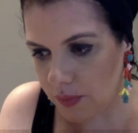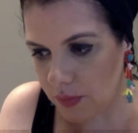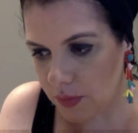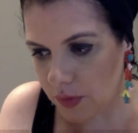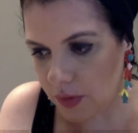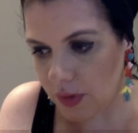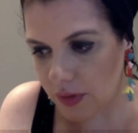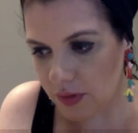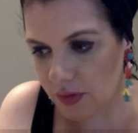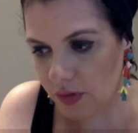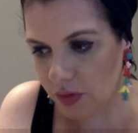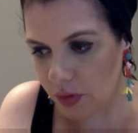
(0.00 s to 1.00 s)
So this is
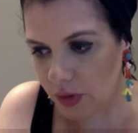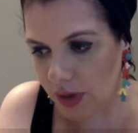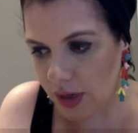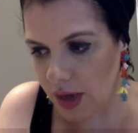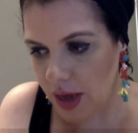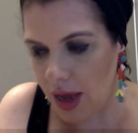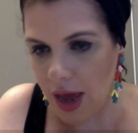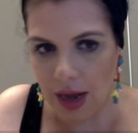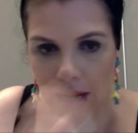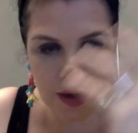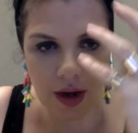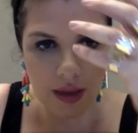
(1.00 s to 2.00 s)
a story, and
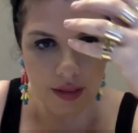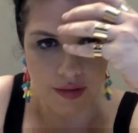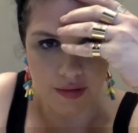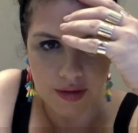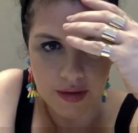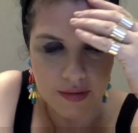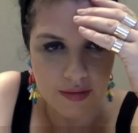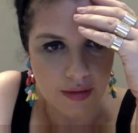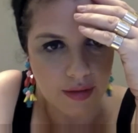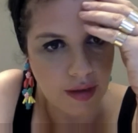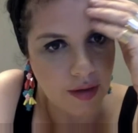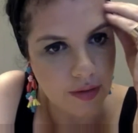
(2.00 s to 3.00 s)
I got the sense
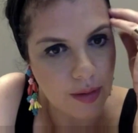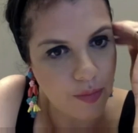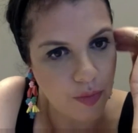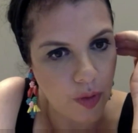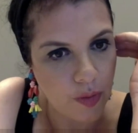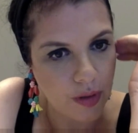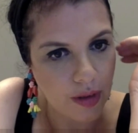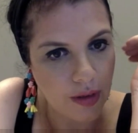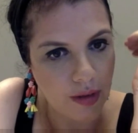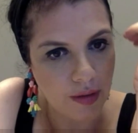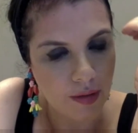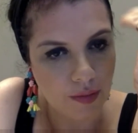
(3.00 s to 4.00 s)
here
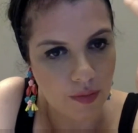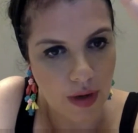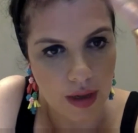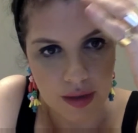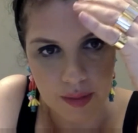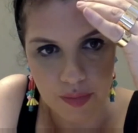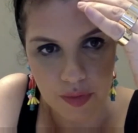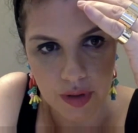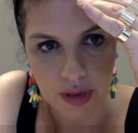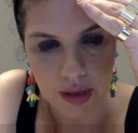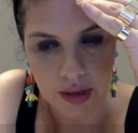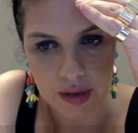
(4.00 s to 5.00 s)
that Elliott
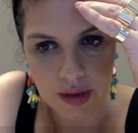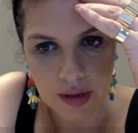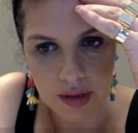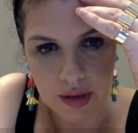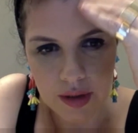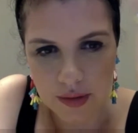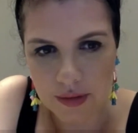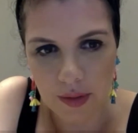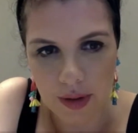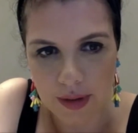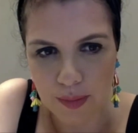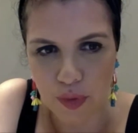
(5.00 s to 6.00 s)
Broidy, and
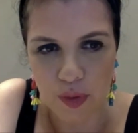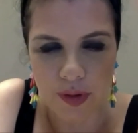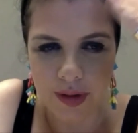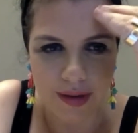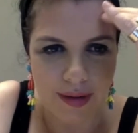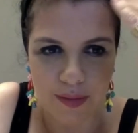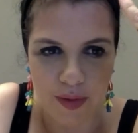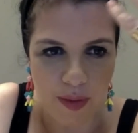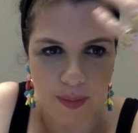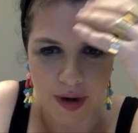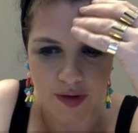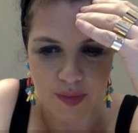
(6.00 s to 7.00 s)
it
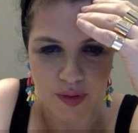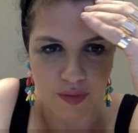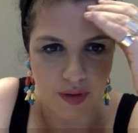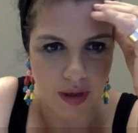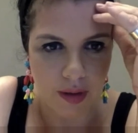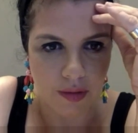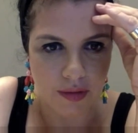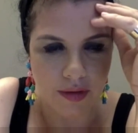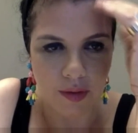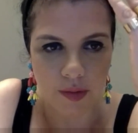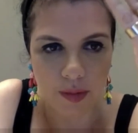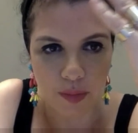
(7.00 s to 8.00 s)
reminds me of The Hills,
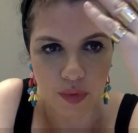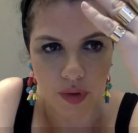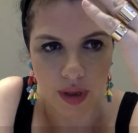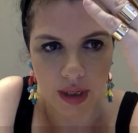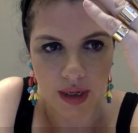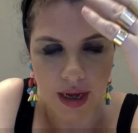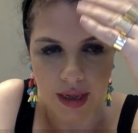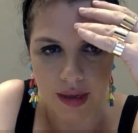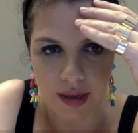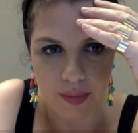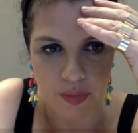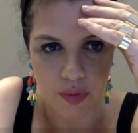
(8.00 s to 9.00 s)
no, Broidy,
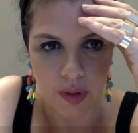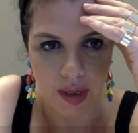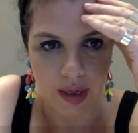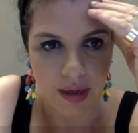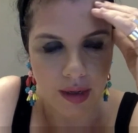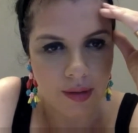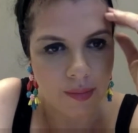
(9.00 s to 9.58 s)
Elliott Broidy,